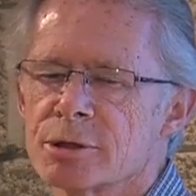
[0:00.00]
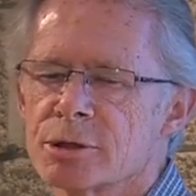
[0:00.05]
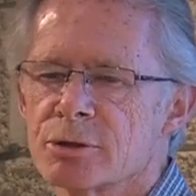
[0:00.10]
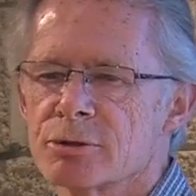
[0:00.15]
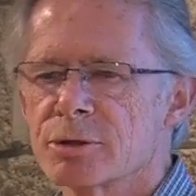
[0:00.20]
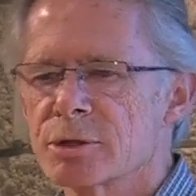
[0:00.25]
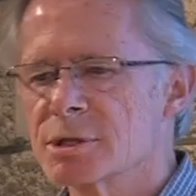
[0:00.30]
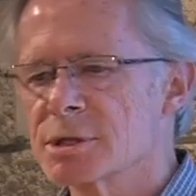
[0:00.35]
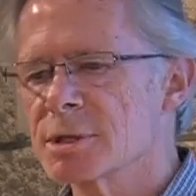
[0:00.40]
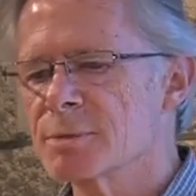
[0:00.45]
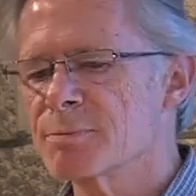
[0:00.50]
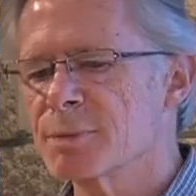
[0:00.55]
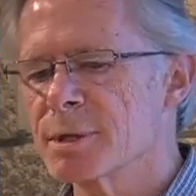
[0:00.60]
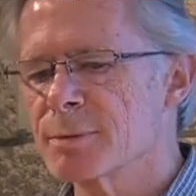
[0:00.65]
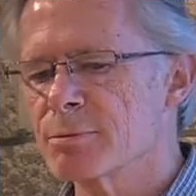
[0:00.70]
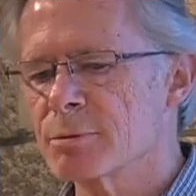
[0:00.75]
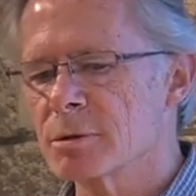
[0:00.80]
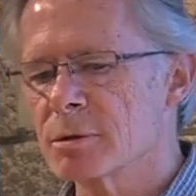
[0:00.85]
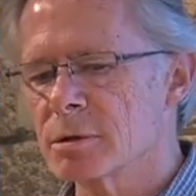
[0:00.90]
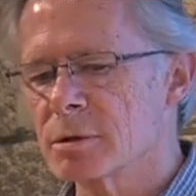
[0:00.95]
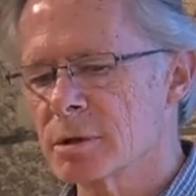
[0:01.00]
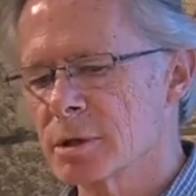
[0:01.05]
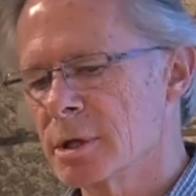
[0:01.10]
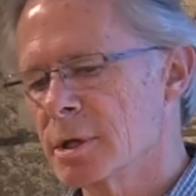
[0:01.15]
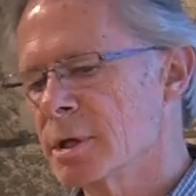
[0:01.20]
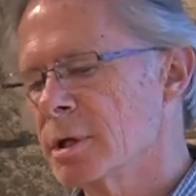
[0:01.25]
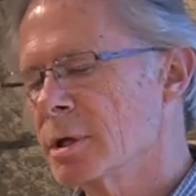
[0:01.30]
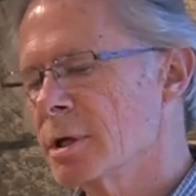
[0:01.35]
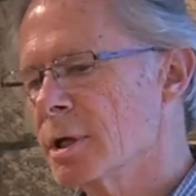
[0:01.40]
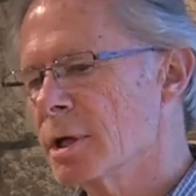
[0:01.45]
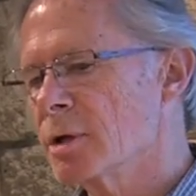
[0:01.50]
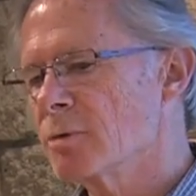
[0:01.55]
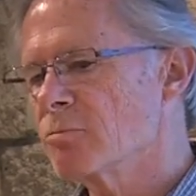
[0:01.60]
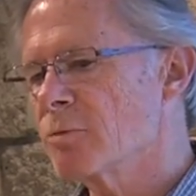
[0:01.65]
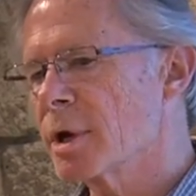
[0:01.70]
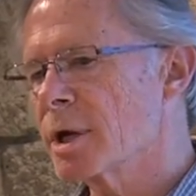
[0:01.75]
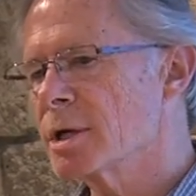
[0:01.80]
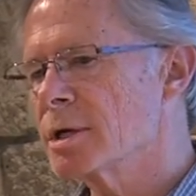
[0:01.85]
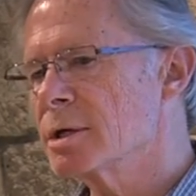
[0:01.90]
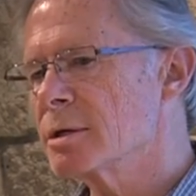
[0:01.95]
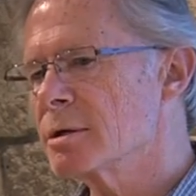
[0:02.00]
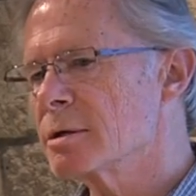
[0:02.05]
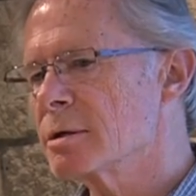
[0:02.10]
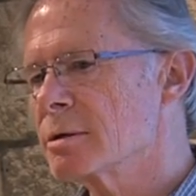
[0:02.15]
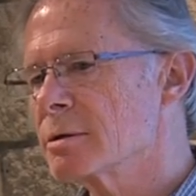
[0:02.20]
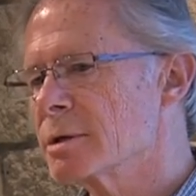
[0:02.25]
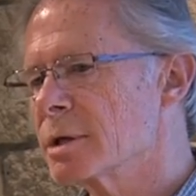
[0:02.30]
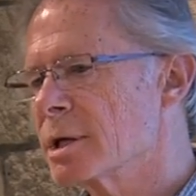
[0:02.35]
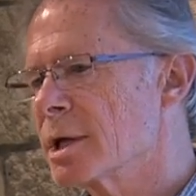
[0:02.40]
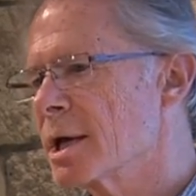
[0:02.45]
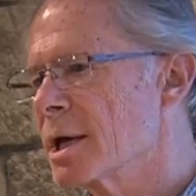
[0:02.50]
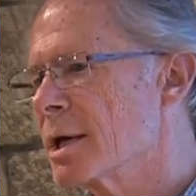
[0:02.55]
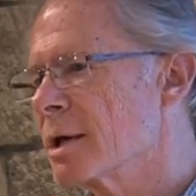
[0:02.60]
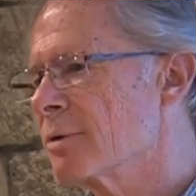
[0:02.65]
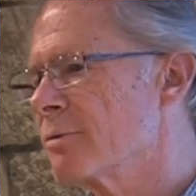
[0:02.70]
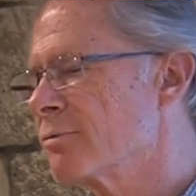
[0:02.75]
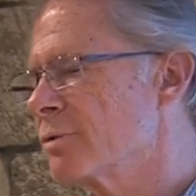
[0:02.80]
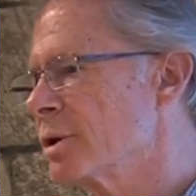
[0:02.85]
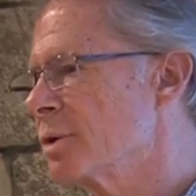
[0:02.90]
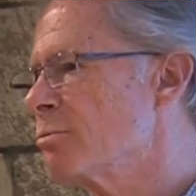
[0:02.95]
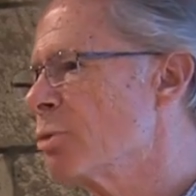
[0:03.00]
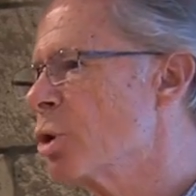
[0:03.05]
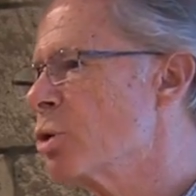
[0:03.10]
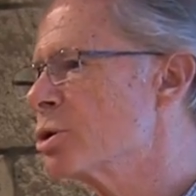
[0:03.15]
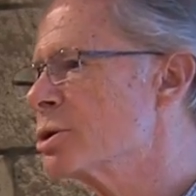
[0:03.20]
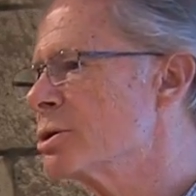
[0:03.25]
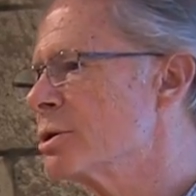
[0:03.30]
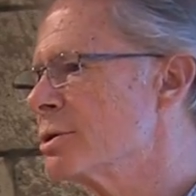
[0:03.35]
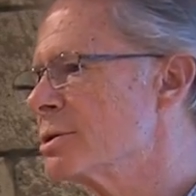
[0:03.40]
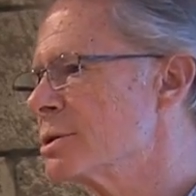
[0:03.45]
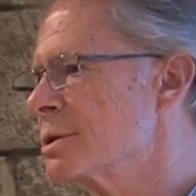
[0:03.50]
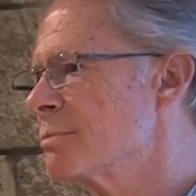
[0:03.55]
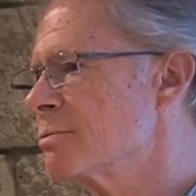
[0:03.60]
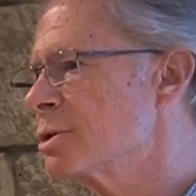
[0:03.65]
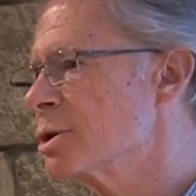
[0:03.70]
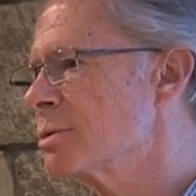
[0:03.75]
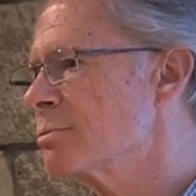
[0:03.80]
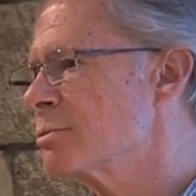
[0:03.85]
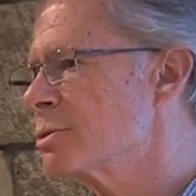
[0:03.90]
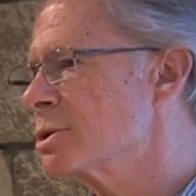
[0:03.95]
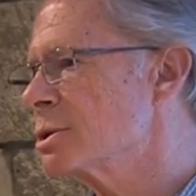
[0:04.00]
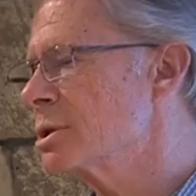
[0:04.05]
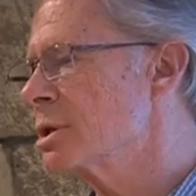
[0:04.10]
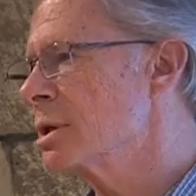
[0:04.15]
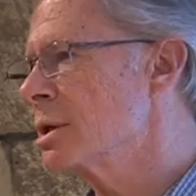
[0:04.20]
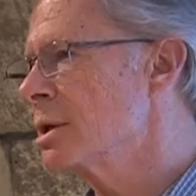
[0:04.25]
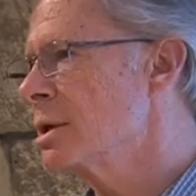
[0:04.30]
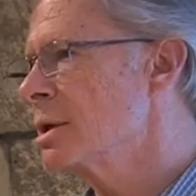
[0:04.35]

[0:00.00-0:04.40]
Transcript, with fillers: So you see people in Red Deer that have emotional symptoms